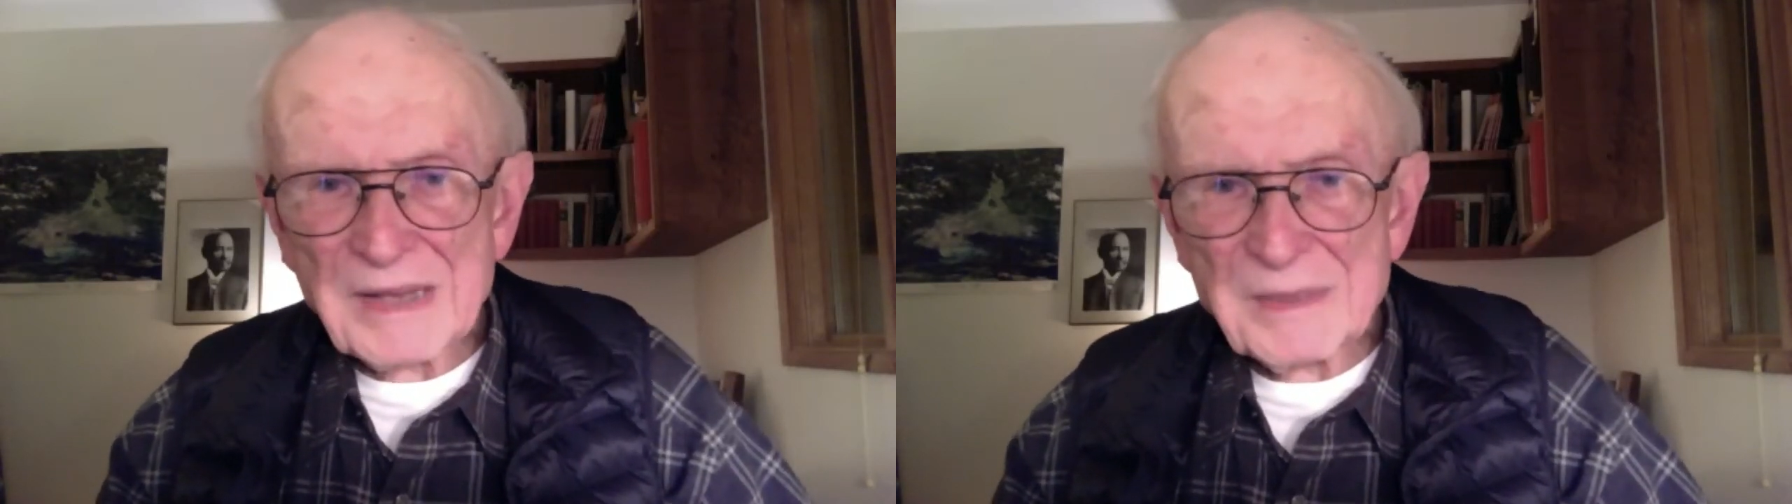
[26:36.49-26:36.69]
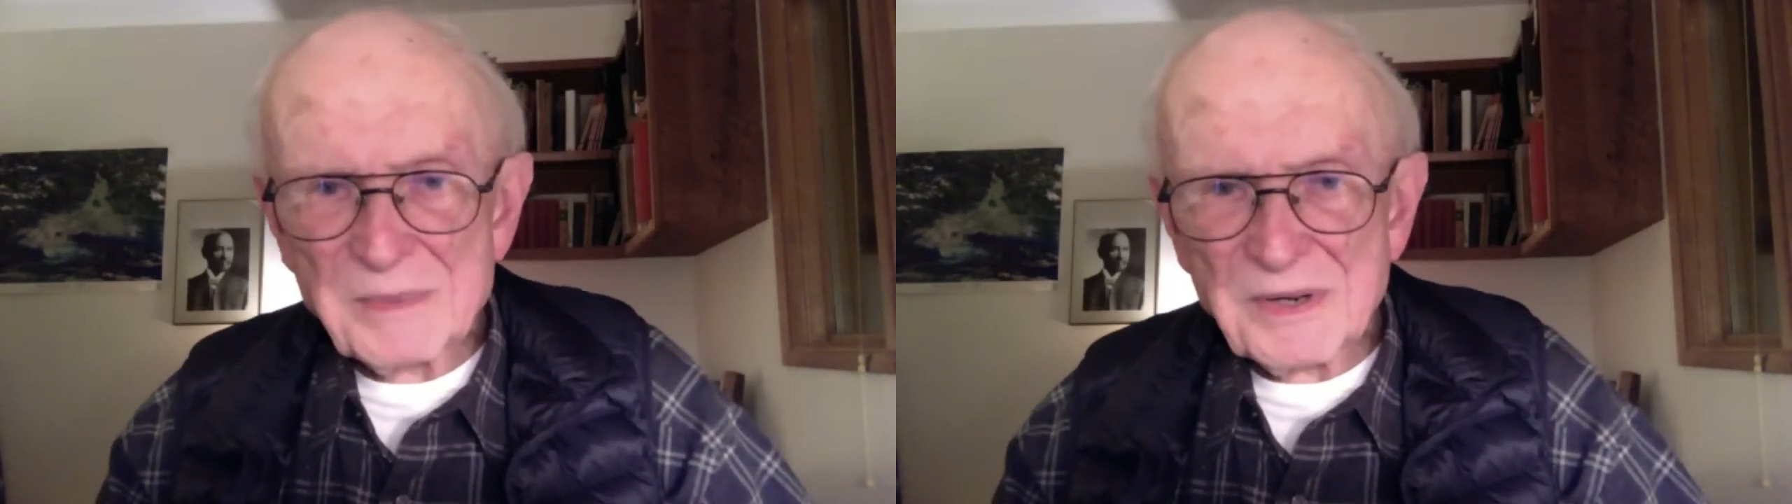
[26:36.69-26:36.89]

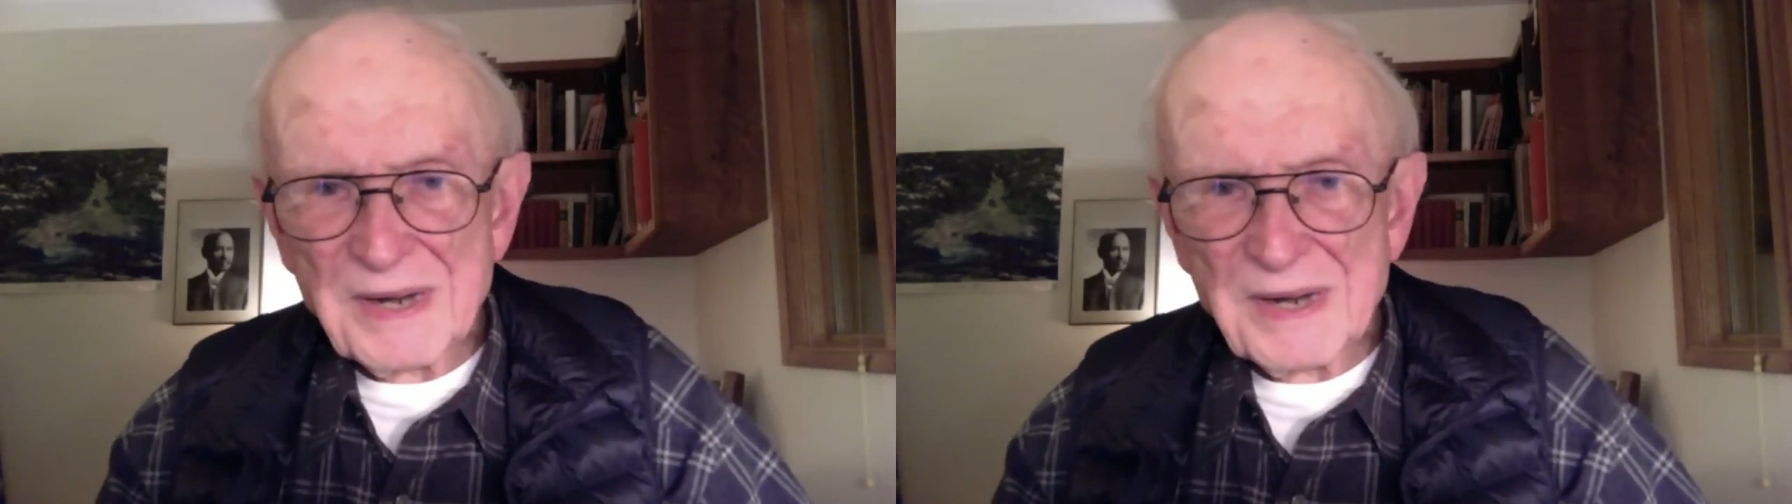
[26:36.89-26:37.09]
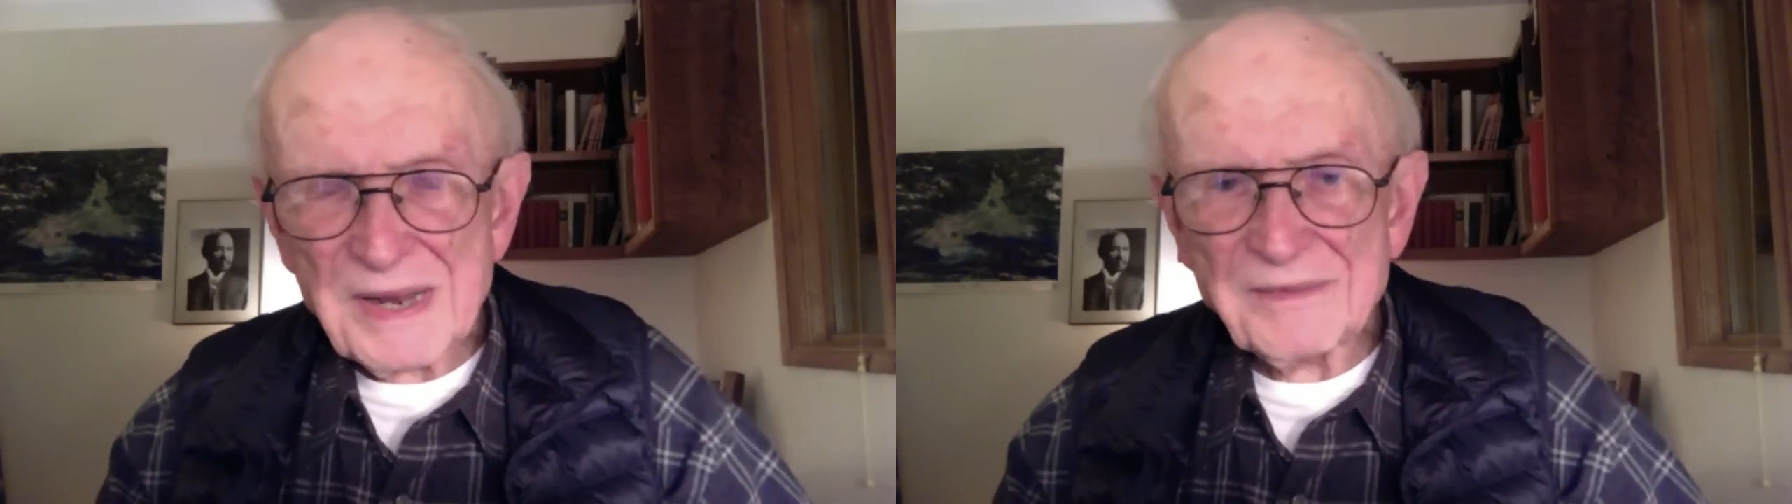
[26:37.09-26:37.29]

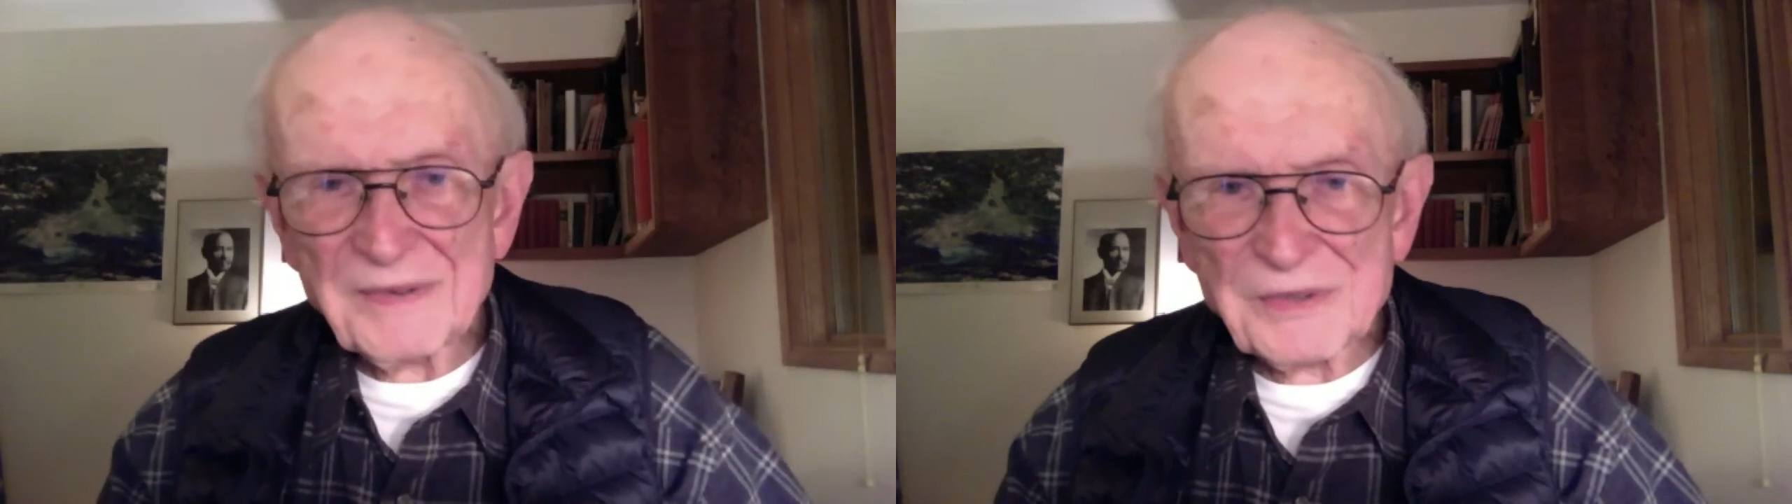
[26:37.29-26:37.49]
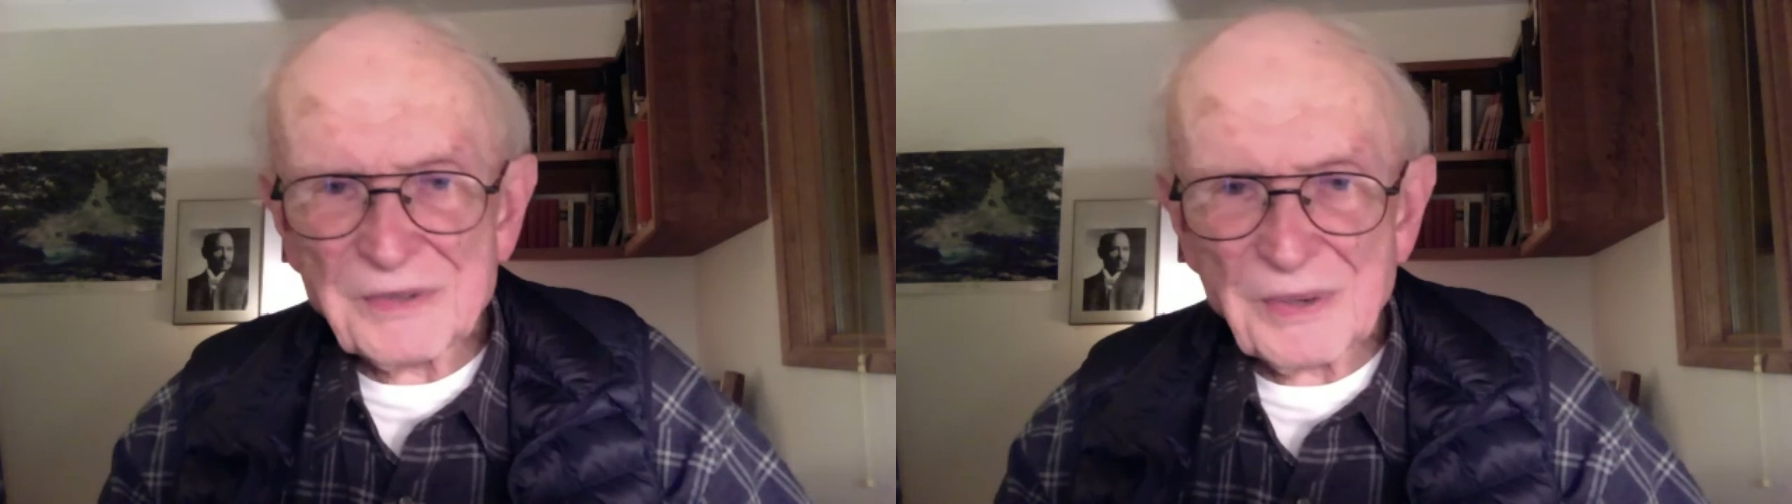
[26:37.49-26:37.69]
community in
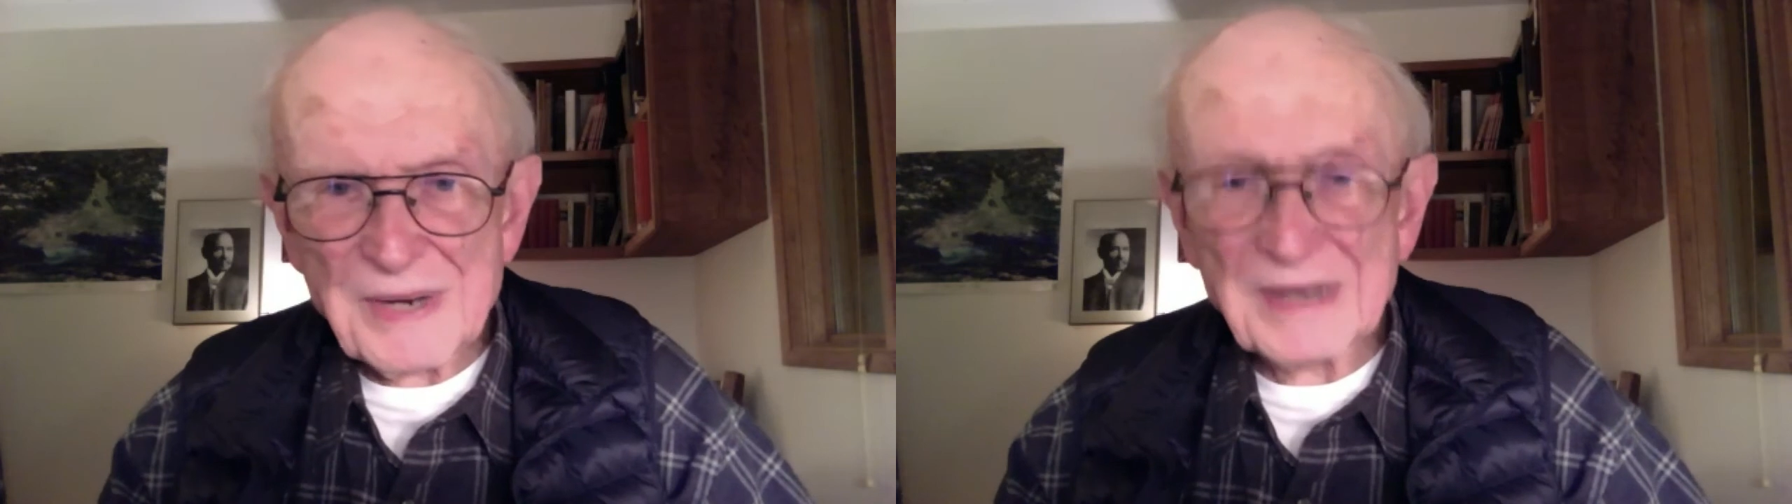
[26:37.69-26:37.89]
Victoria